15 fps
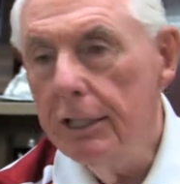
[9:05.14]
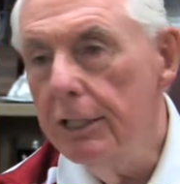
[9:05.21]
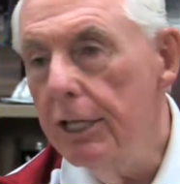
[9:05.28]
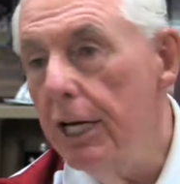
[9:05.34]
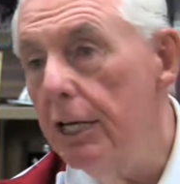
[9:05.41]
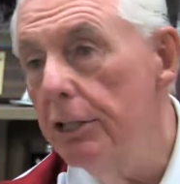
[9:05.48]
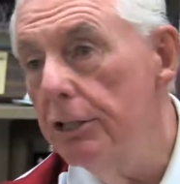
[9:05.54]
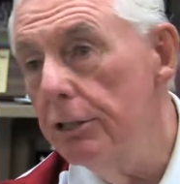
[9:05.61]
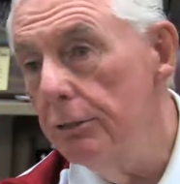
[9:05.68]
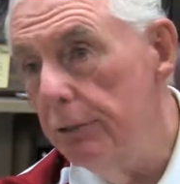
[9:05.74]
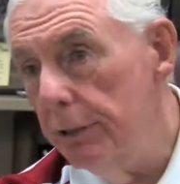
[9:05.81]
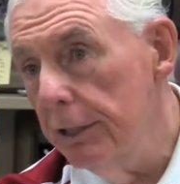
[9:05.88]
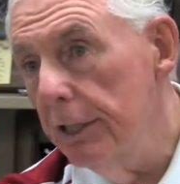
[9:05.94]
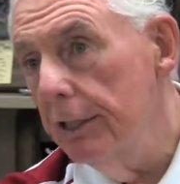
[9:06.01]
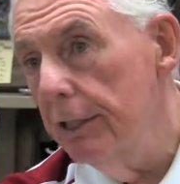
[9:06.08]
contagious
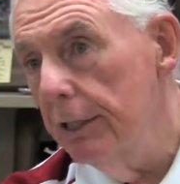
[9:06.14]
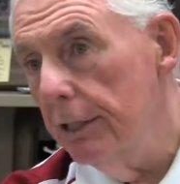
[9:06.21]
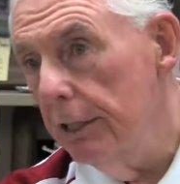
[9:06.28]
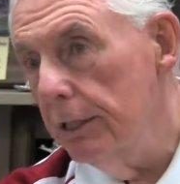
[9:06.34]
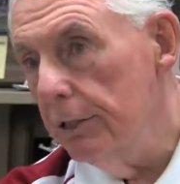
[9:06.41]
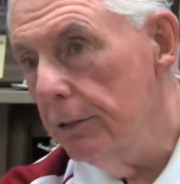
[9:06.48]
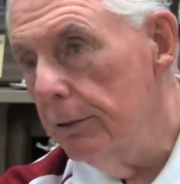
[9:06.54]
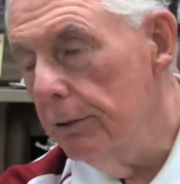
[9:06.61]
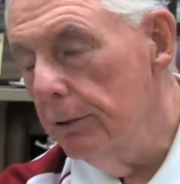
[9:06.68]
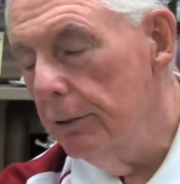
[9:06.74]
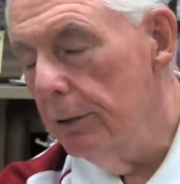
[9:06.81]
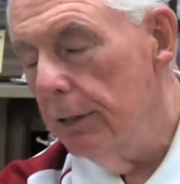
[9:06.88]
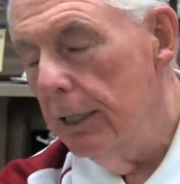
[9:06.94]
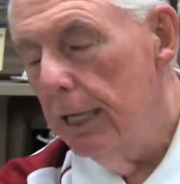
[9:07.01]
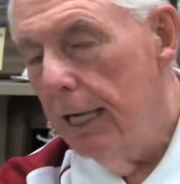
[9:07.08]
within the
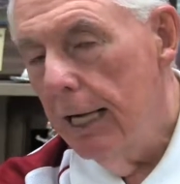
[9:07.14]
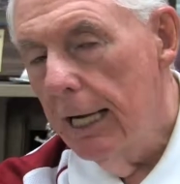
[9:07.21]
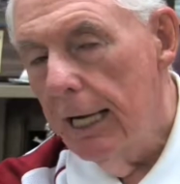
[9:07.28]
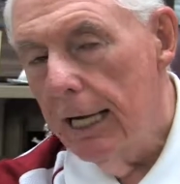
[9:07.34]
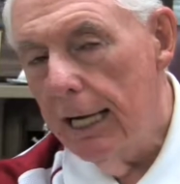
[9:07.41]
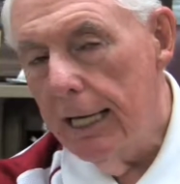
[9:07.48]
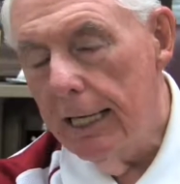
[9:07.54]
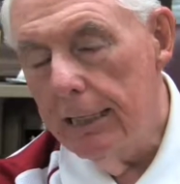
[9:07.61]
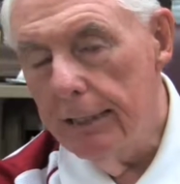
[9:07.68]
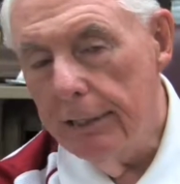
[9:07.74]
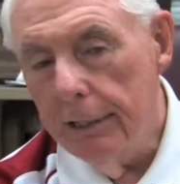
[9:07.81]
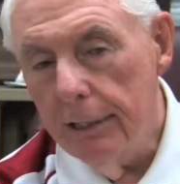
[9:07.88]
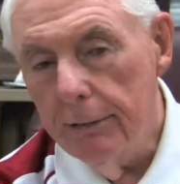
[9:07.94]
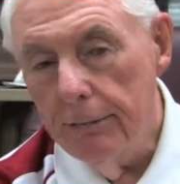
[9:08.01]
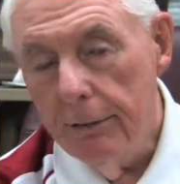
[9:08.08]
school. And
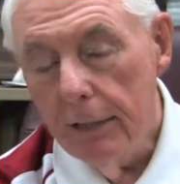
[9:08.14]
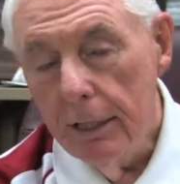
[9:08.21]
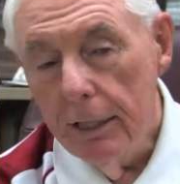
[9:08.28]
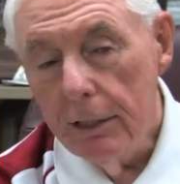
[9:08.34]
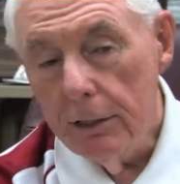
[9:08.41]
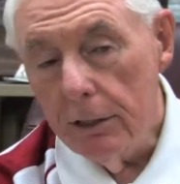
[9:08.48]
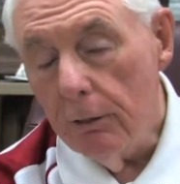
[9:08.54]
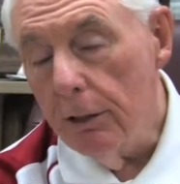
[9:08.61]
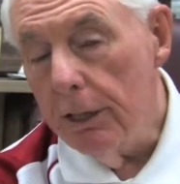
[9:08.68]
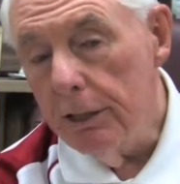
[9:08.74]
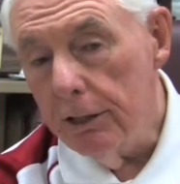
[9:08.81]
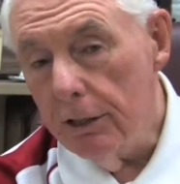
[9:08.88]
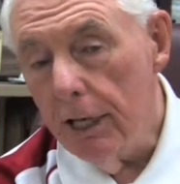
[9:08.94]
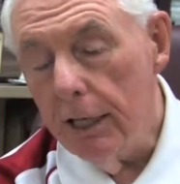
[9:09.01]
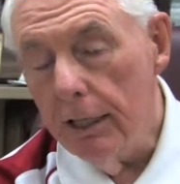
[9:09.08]
so I
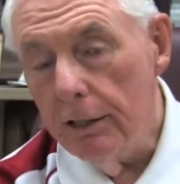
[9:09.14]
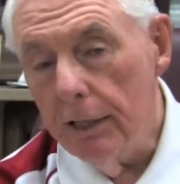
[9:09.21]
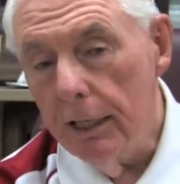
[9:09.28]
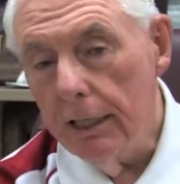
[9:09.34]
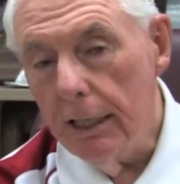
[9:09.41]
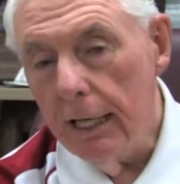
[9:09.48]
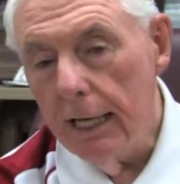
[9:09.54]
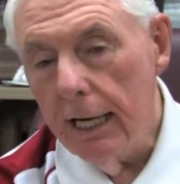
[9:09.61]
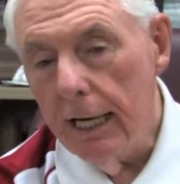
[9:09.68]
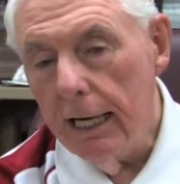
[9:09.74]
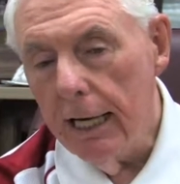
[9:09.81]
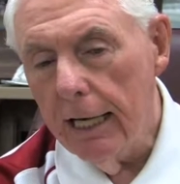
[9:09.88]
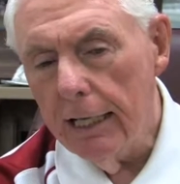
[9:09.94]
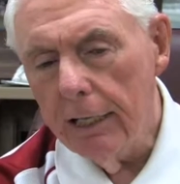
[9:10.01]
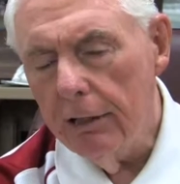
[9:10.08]
started, and I
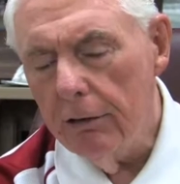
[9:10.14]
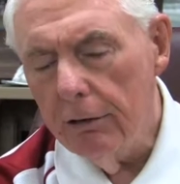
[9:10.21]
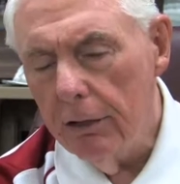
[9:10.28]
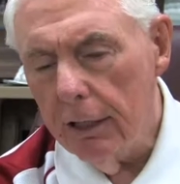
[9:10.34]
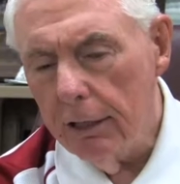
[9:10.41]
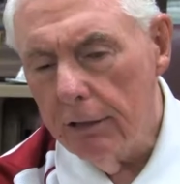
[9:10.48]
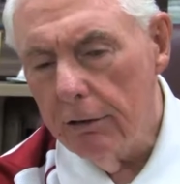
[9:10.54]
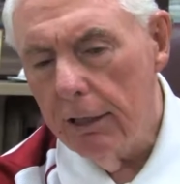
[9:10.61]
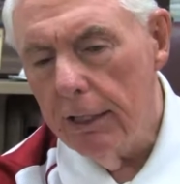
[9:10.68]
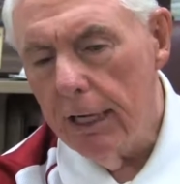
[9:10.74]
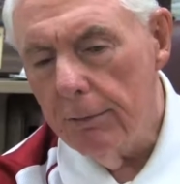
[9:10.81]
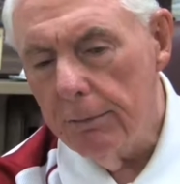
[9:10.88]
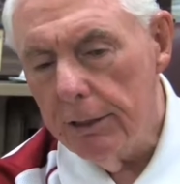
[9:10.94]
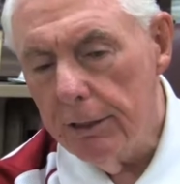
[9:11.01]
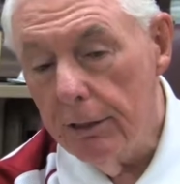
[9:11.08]
had a great
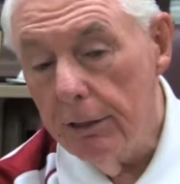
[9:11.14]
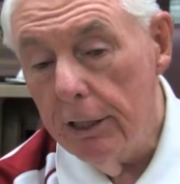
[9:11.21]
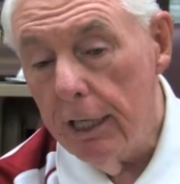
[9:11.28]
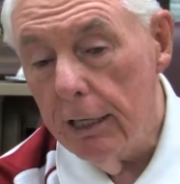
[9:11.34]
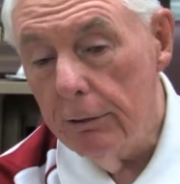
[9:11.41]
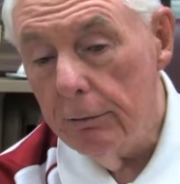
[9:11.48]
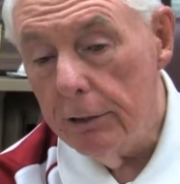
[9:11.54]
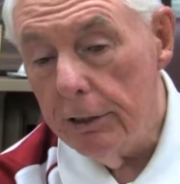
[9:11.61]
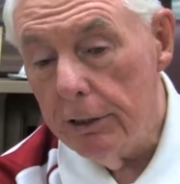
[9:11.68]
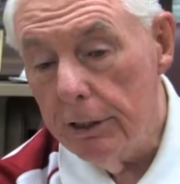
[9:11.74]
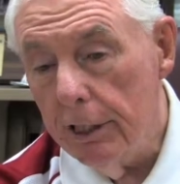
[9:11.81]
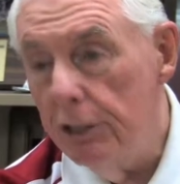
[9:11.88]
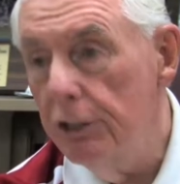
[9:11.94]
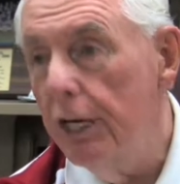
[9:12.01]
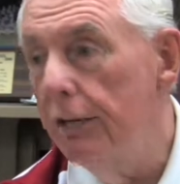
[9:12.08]
opportunity. I was
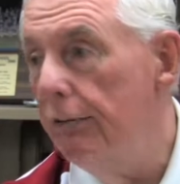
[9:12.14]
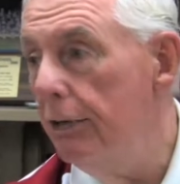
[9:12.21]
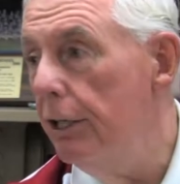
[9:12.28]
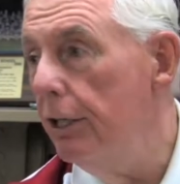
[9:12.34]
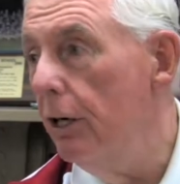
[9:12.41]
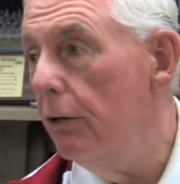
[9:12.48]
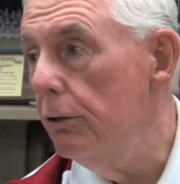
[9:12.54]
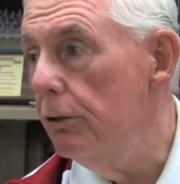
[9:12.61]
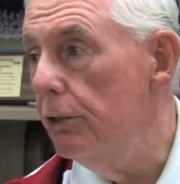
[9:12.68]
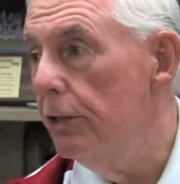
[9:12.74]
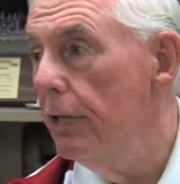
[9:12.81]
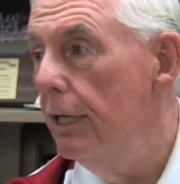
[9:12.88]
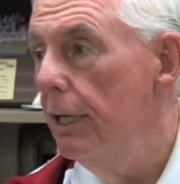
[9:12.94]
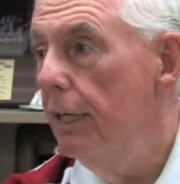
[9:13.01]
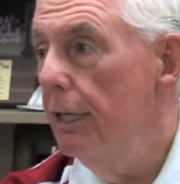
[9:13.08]
the JV coach
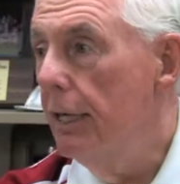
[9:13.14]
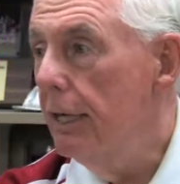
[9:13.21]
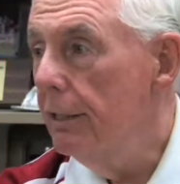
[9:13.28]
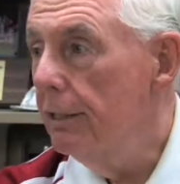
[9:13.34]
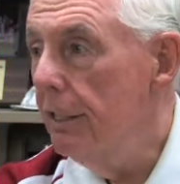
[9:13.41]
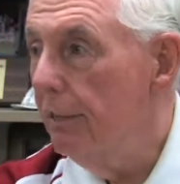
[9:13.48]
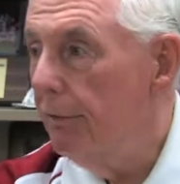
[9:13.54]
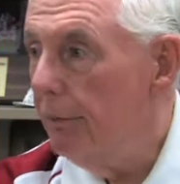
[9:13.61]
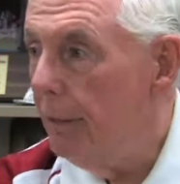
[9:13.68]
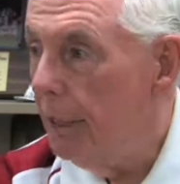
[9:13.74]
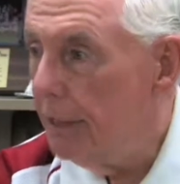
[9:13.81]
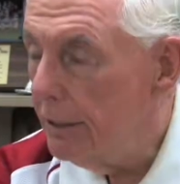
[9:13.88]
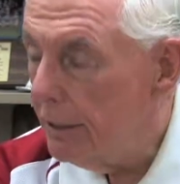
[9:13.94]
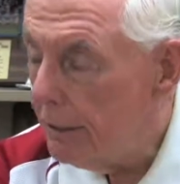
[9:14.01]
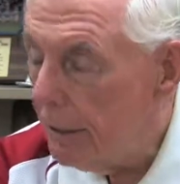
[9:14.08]
at St.
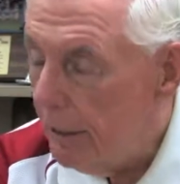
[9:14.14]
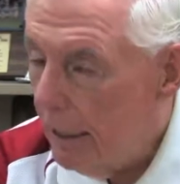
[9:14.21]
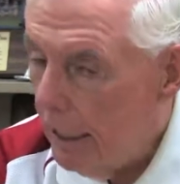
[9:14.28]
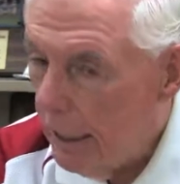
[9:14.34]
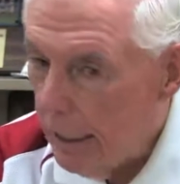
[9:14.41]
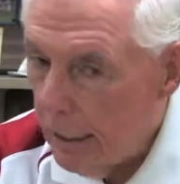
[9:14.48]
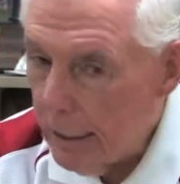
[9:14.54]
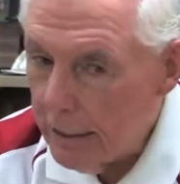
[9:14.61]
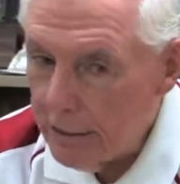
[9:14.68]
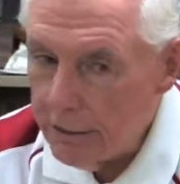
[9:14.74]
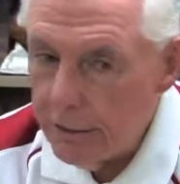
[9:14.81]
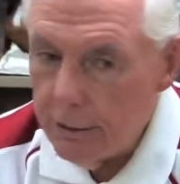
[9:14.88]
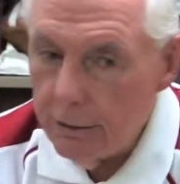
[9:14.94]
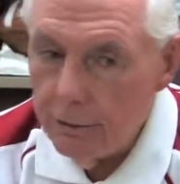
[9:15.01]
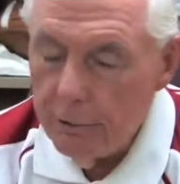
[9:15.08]
Francis. And
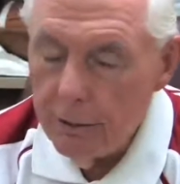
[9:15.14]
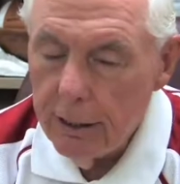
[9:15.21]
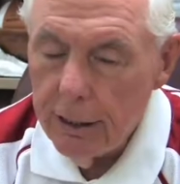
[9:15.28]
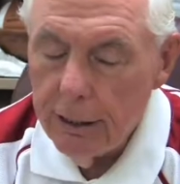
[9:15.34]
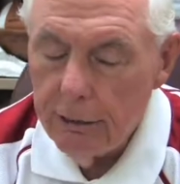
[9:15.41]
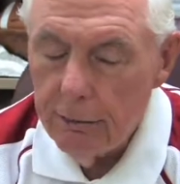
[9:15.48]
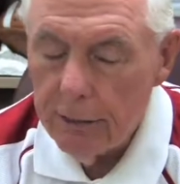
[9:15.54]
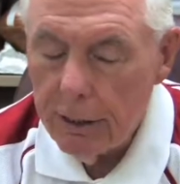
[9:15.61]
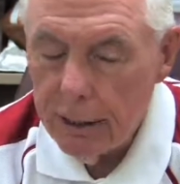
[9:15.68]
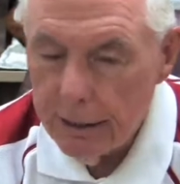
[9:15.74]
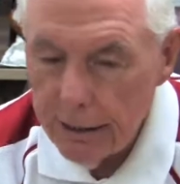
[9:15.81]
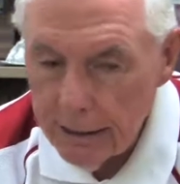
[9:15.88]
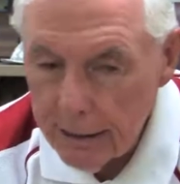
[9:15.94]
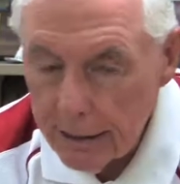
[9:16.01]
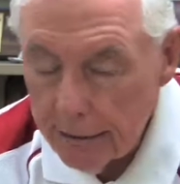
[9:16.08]
so what I
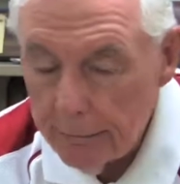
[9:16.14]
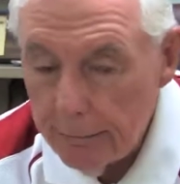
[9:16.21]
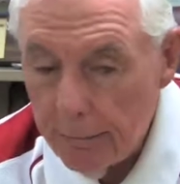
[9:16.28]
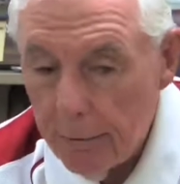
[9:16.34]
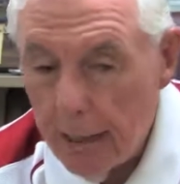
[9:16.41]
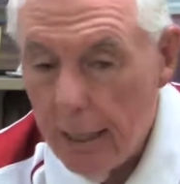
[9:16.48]
did